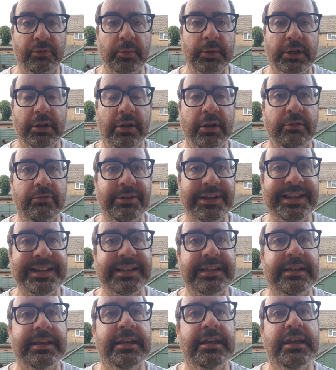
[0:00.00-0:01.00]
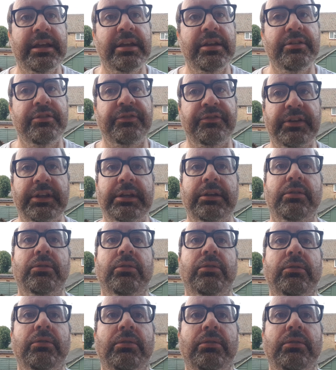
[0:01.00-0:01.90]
We can only really feel